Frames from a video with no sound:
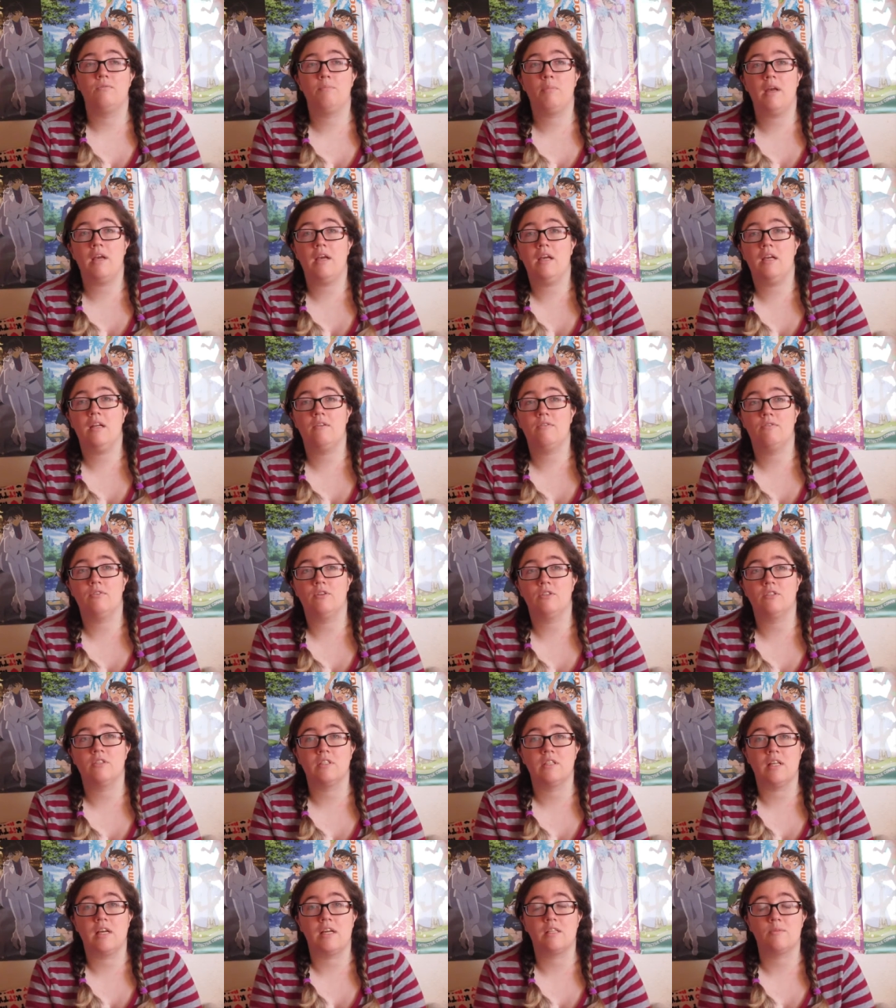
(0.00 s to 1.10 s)
Paying first
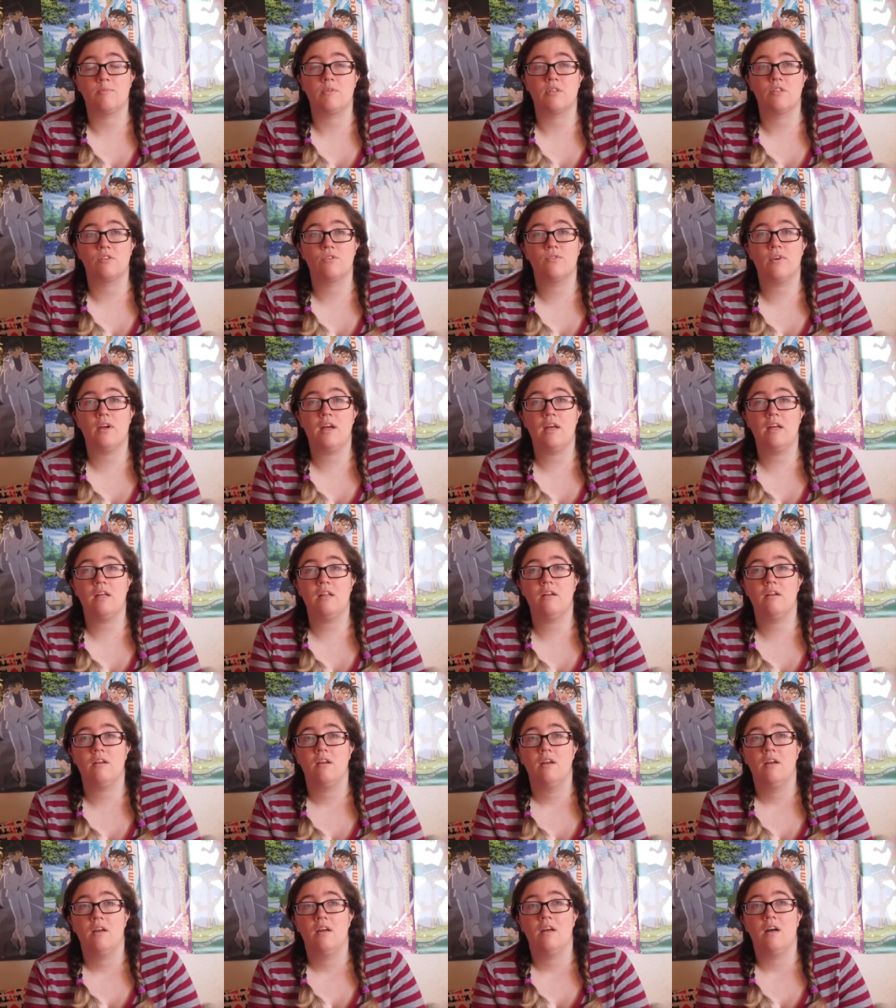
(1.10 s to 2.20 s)
and last month's rent,
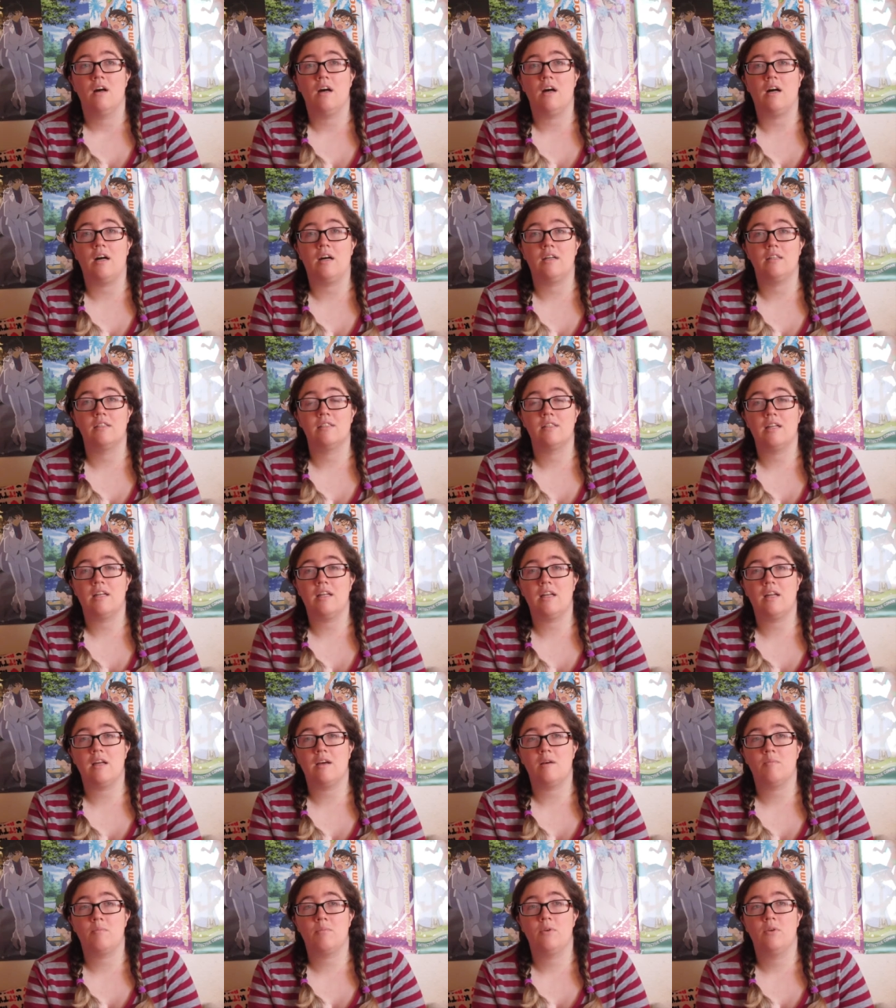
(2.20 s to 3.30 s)
setting
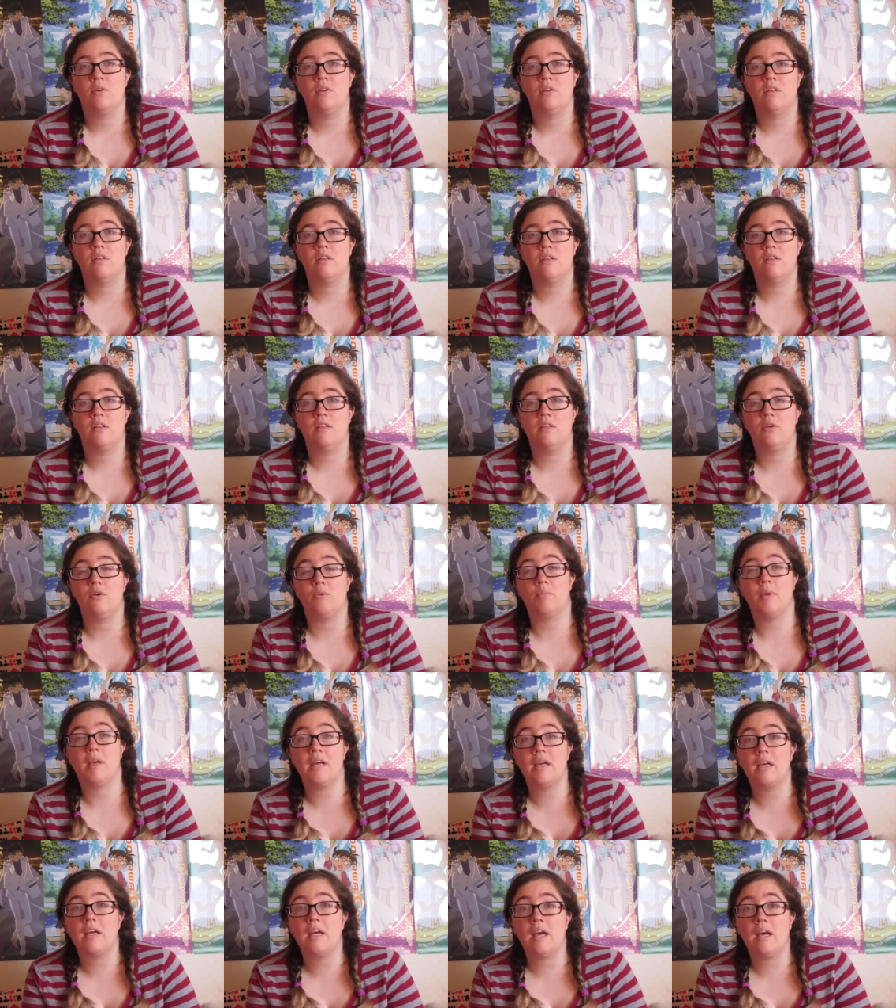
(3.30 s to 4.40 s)
up your
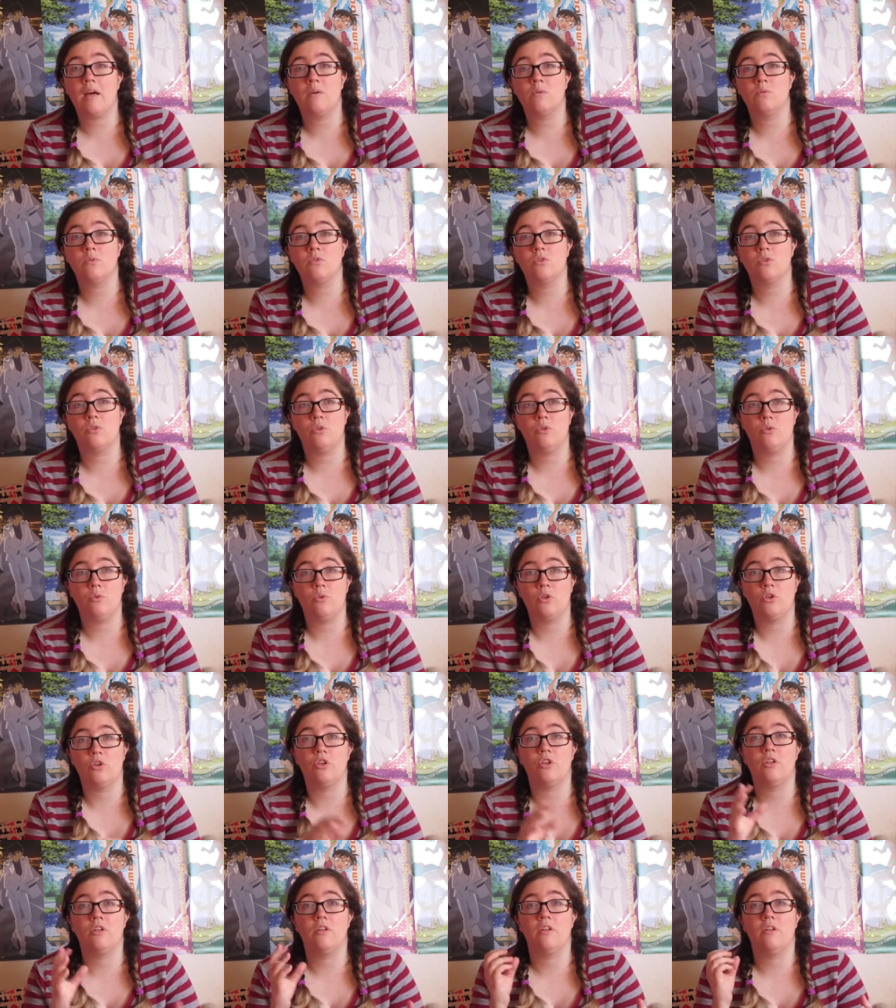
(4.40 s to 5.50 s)
bank account so you
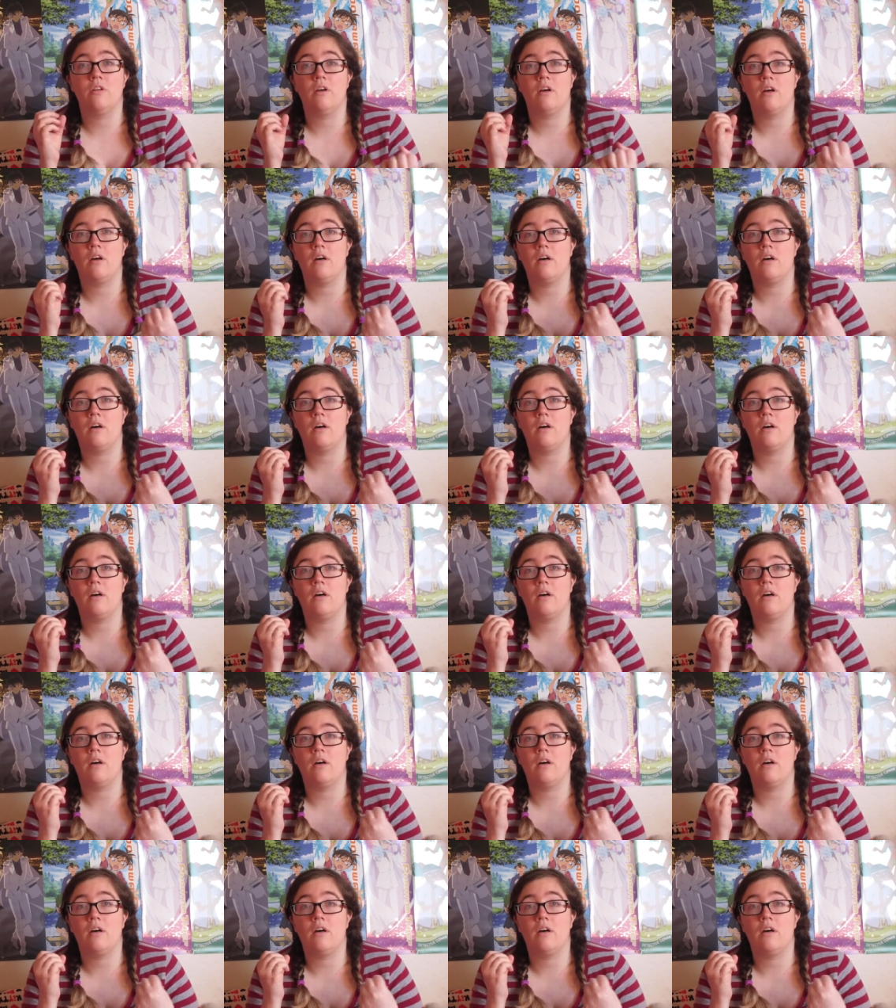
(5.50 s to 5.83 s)
could